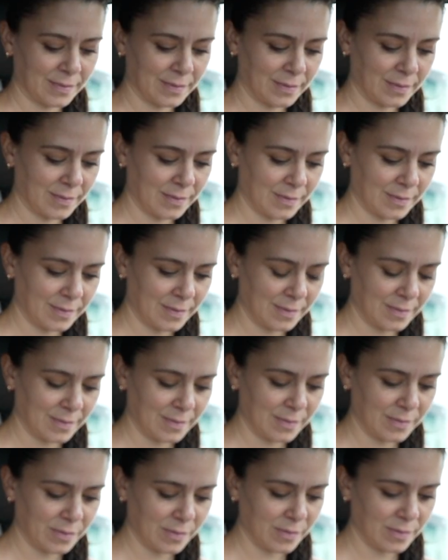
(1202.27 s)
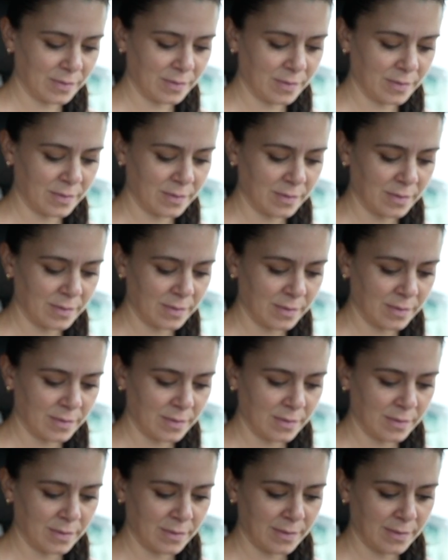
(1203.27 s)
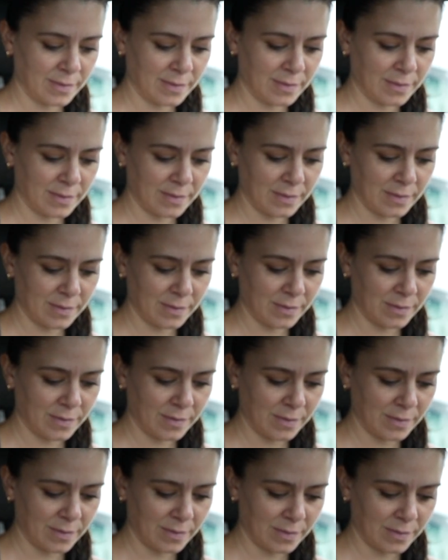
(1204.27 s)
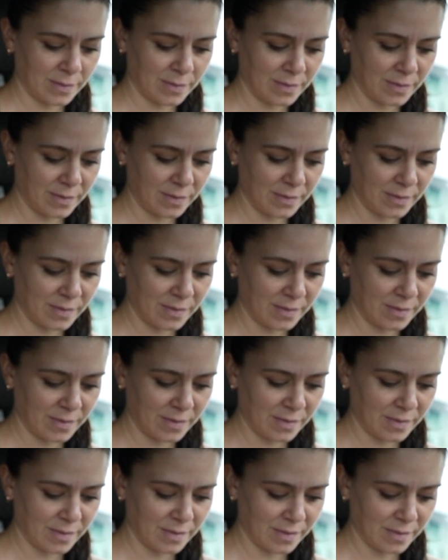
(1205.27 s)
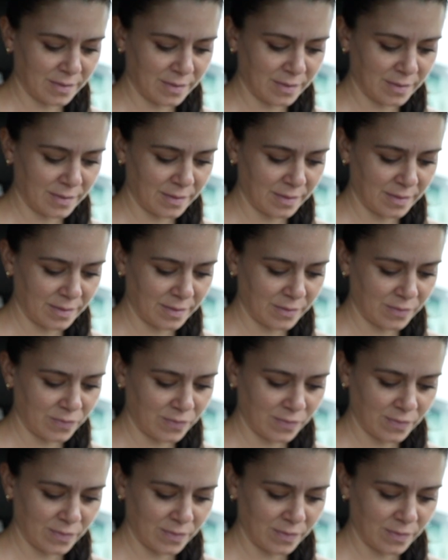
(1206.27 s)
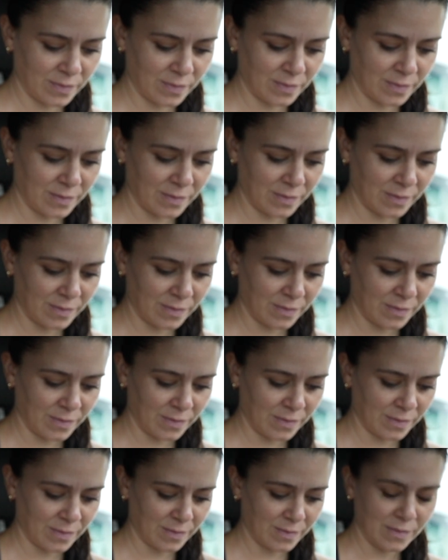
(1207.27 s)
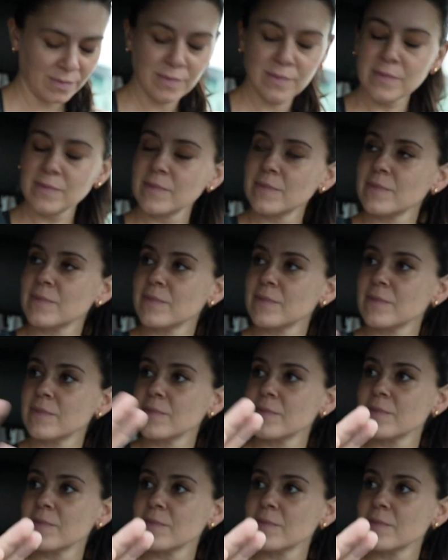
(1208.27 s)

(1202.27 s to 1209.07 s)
(not speaking)